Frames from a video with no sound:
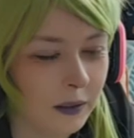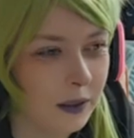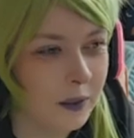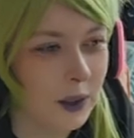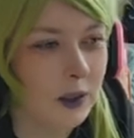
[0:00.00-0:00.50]
I
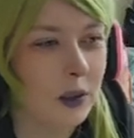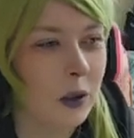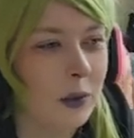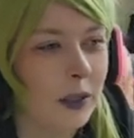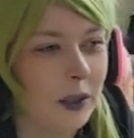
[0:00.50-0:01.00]
didn't know you could
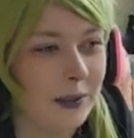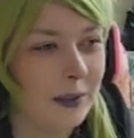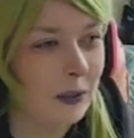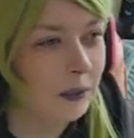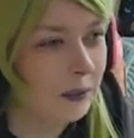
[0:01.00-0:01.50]
go in here.
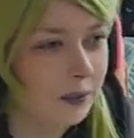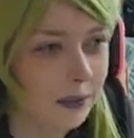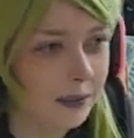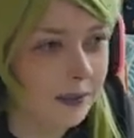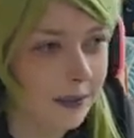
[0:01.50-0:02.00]

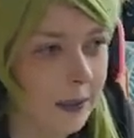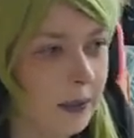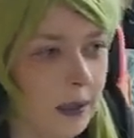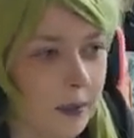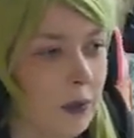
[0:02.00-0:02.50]

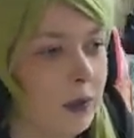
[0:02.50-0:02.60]
That's pretty